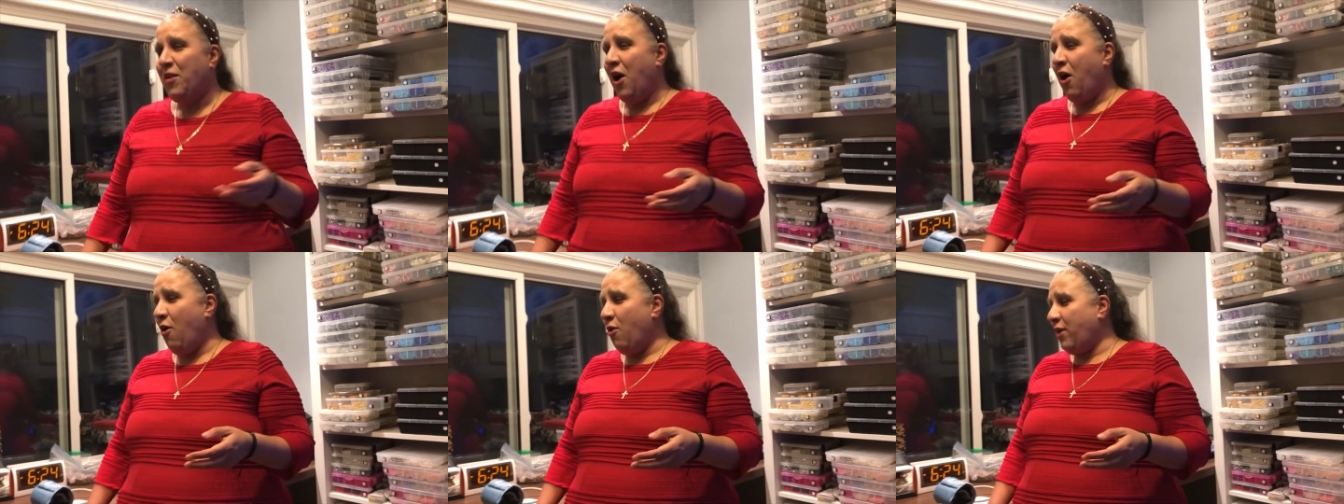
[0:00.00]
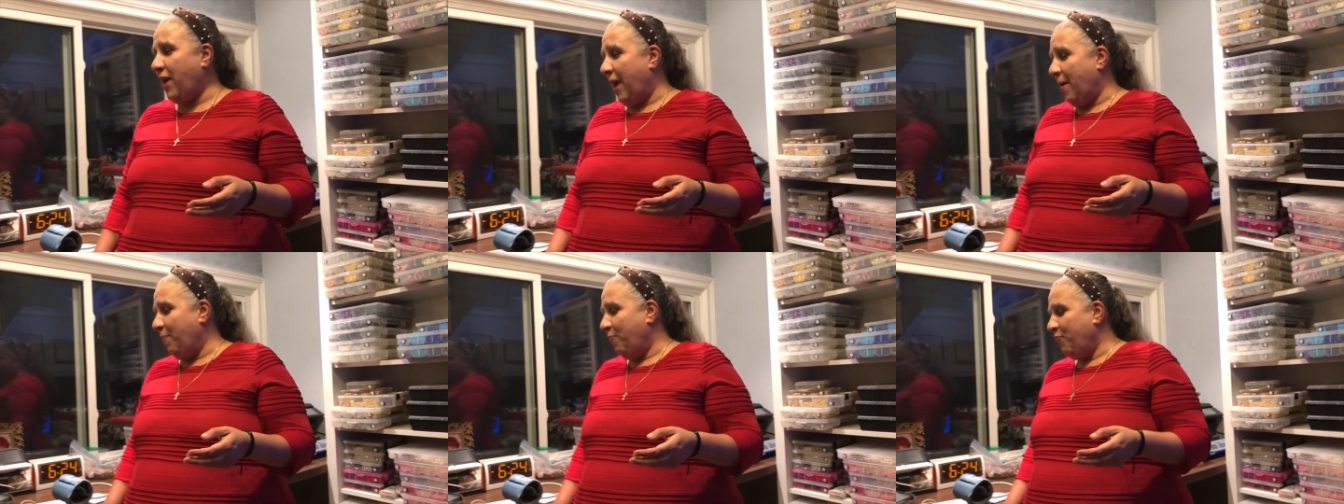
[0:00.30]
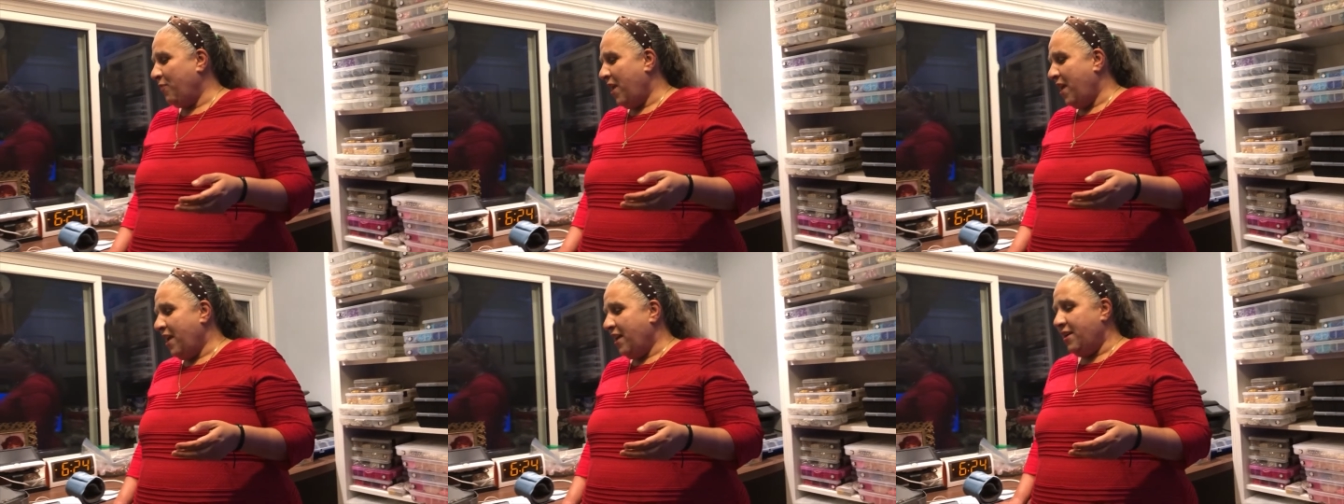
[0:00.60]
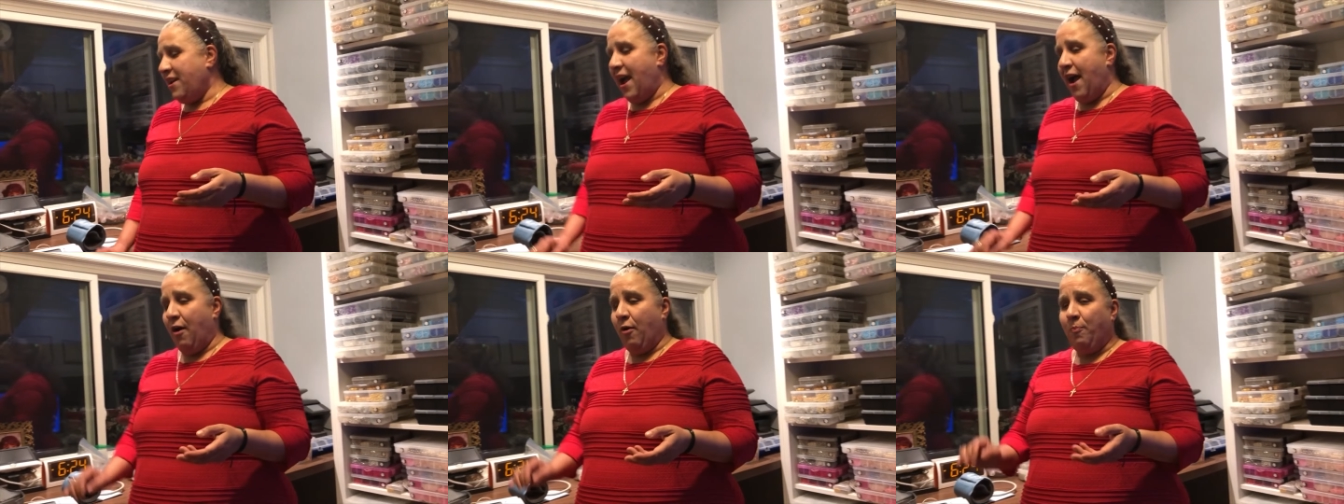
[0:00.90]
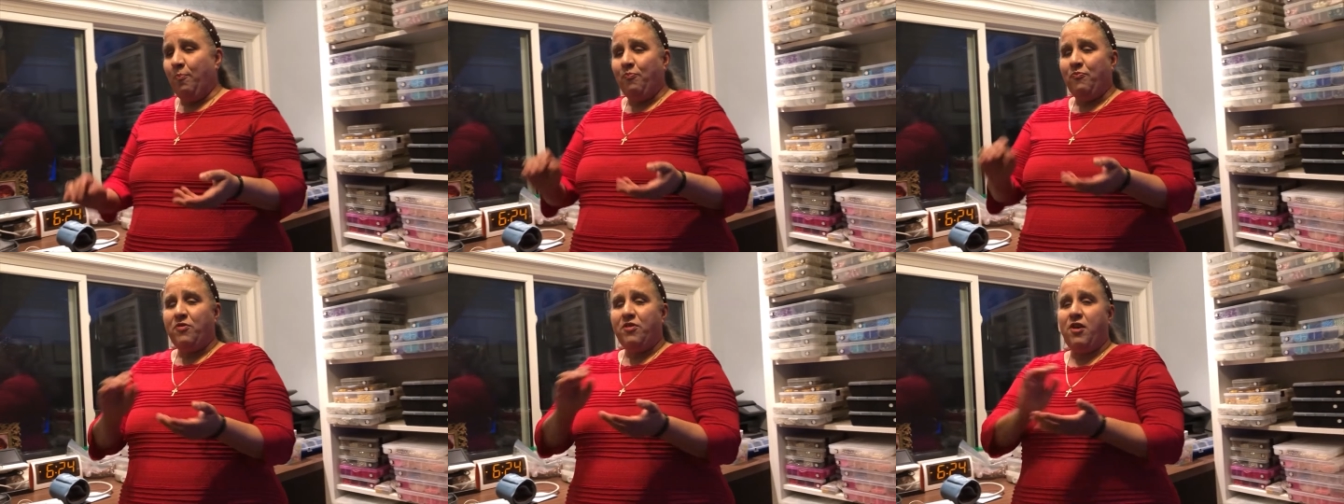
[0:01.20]
Okay, now,
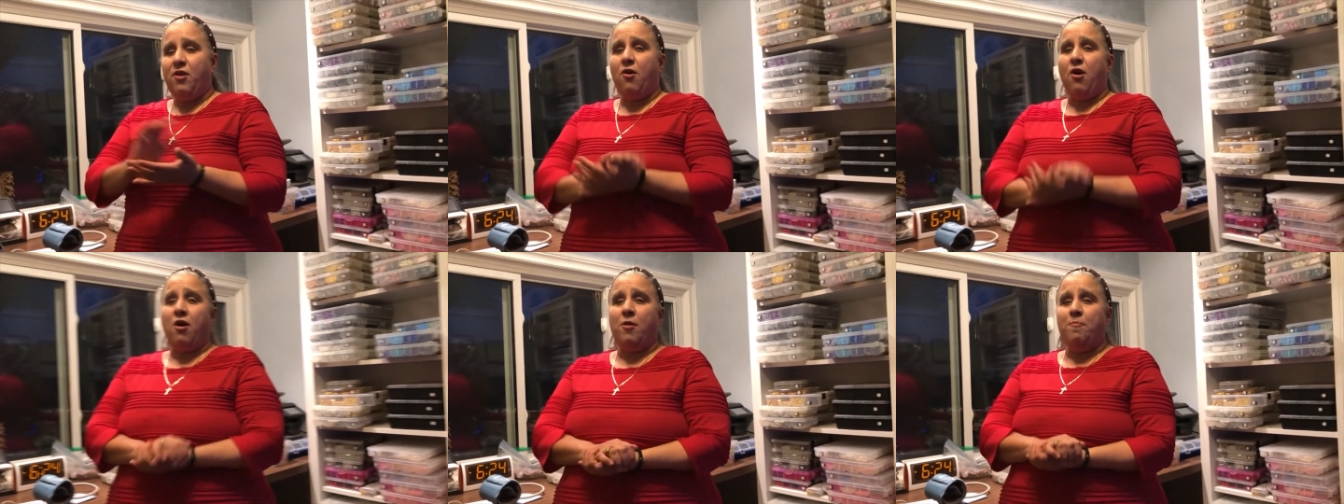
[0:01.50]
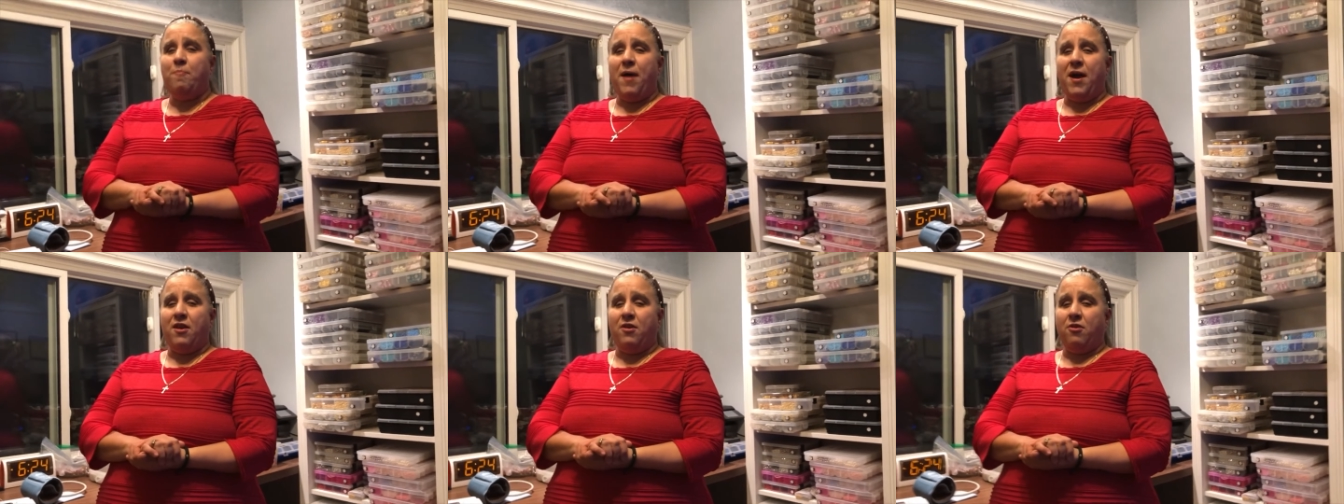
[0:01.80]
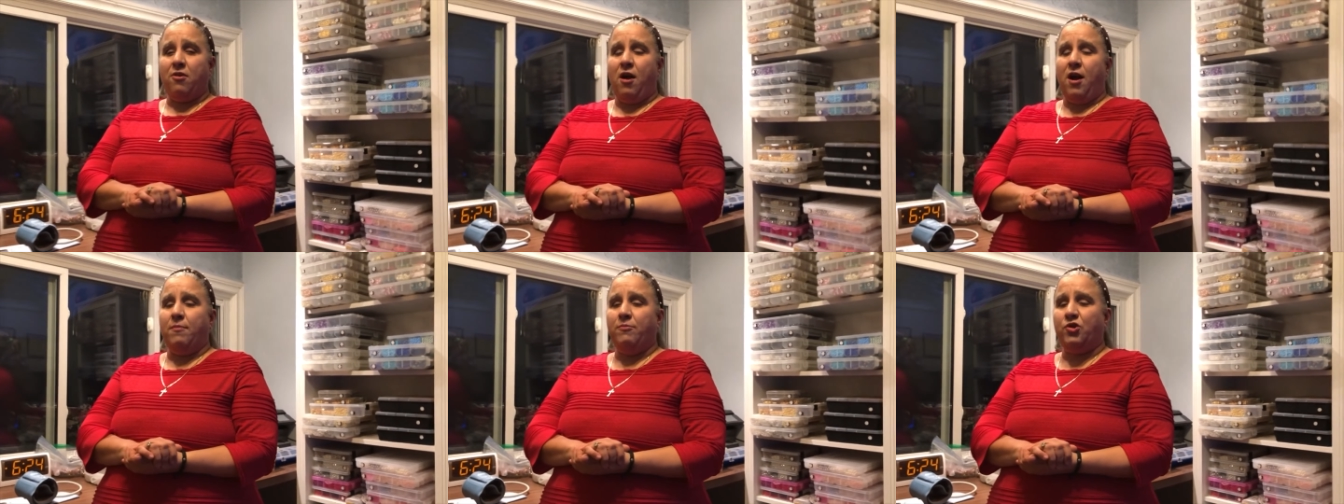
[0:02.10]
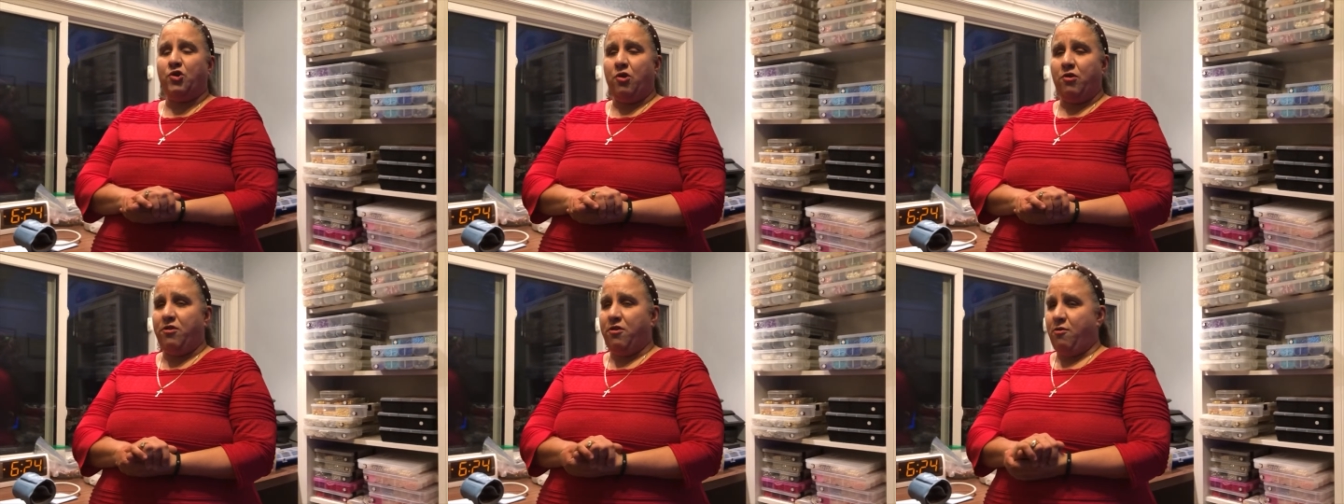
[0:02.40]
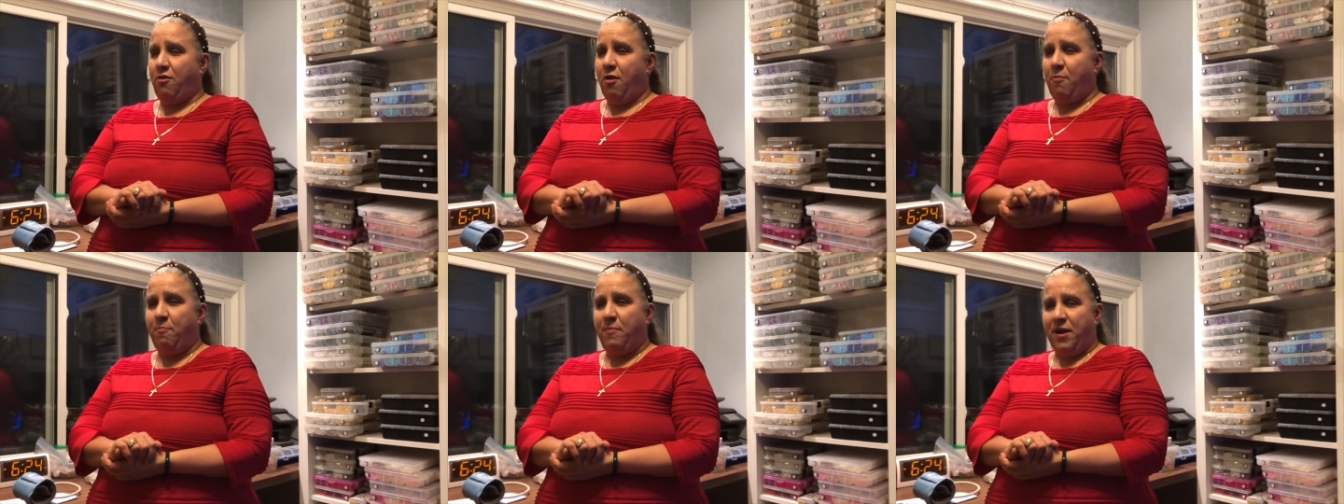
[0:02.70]
I'm sure there
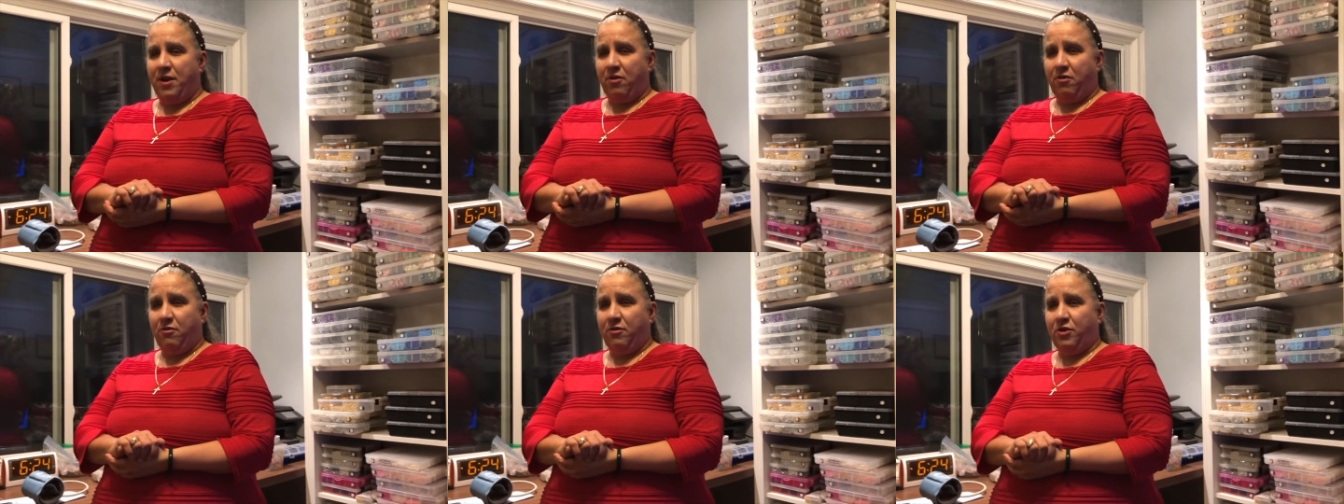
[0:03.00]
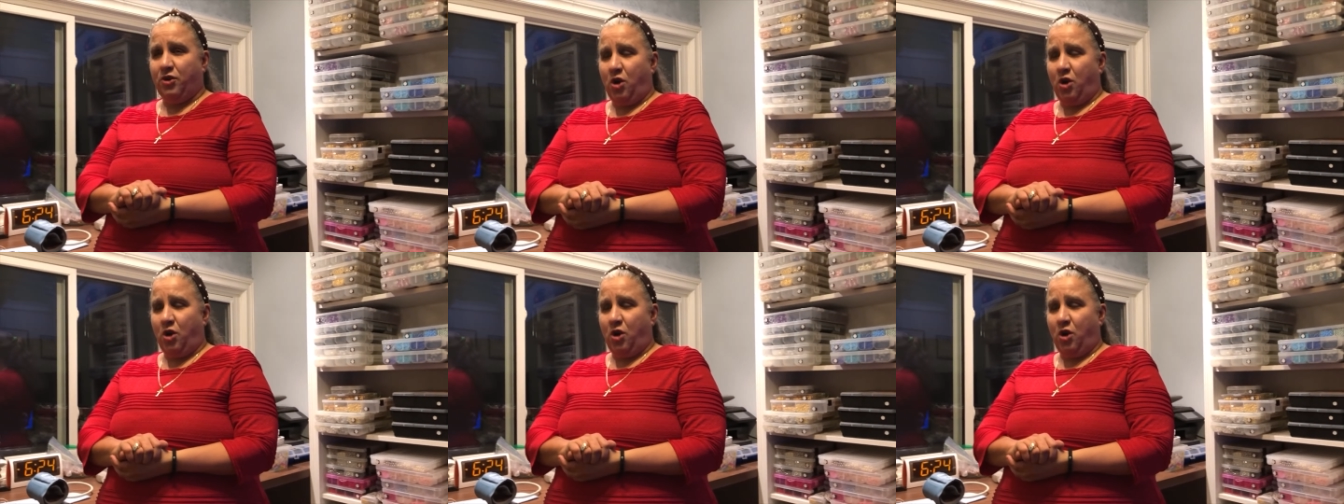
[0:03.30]
are better